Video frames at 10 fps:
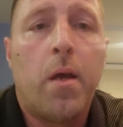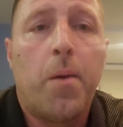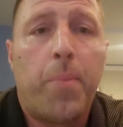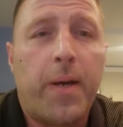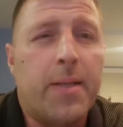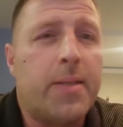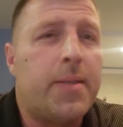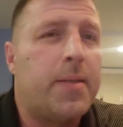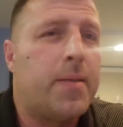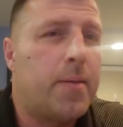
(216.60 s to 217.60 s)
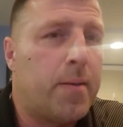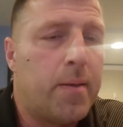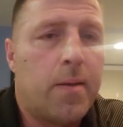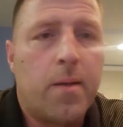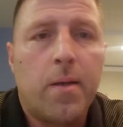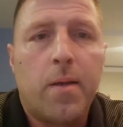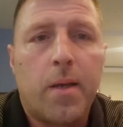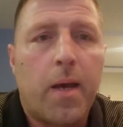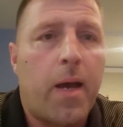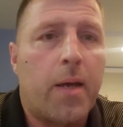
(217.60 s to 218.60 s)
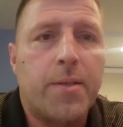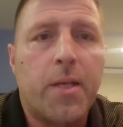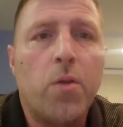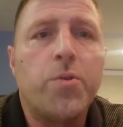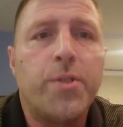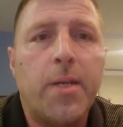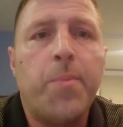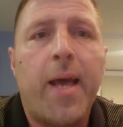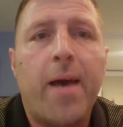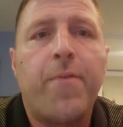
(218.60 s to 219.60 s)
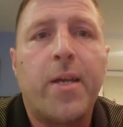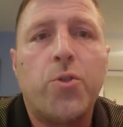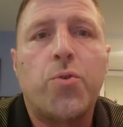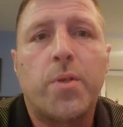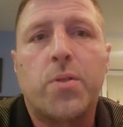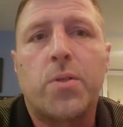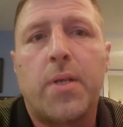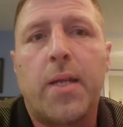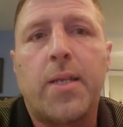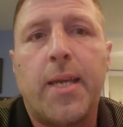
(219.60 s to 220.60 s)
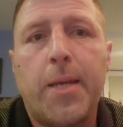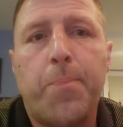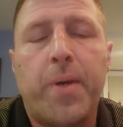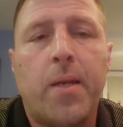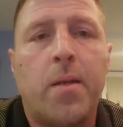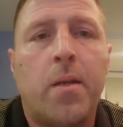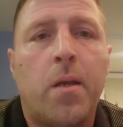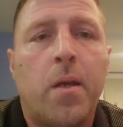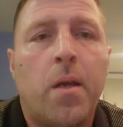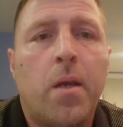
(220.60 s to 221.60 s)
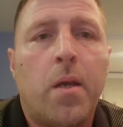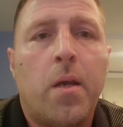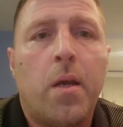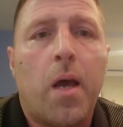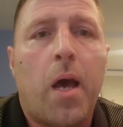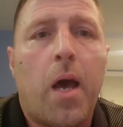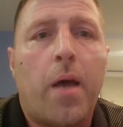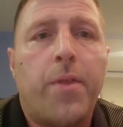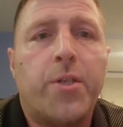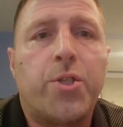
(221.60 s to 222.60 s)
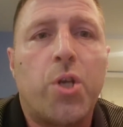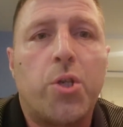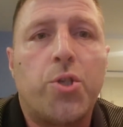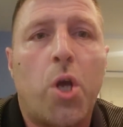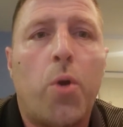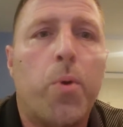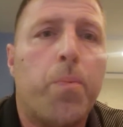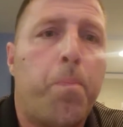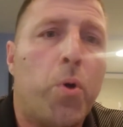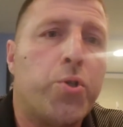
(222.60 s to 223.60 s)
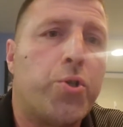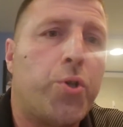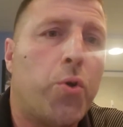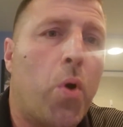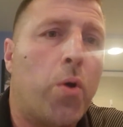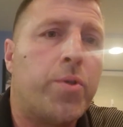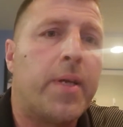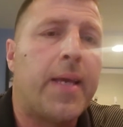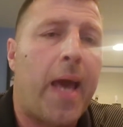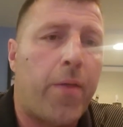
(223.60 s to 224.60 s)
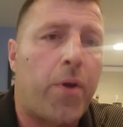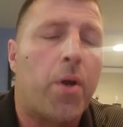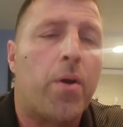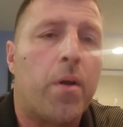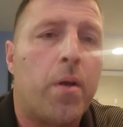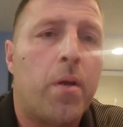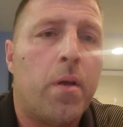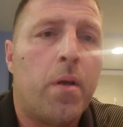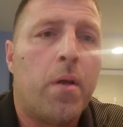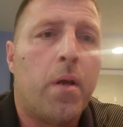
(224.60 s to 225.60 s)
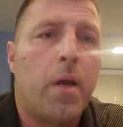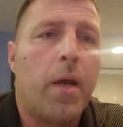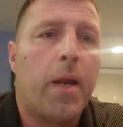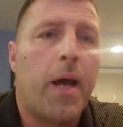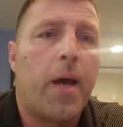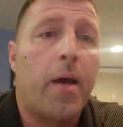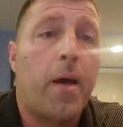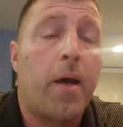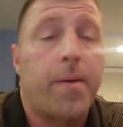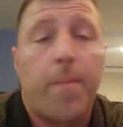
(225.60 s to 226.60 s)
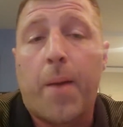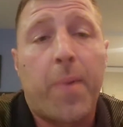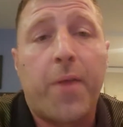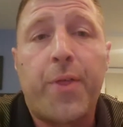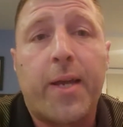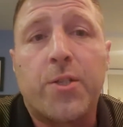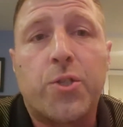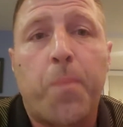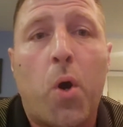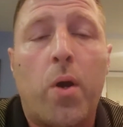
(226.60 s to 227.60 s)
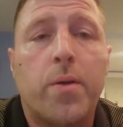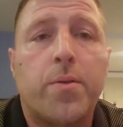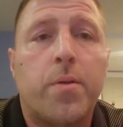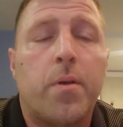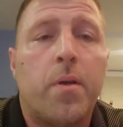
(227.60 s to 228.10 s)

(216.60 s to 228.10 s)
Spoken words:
But Steelers seem to have interest in keeping this Schobert-Bush duo together, and I think it's smart.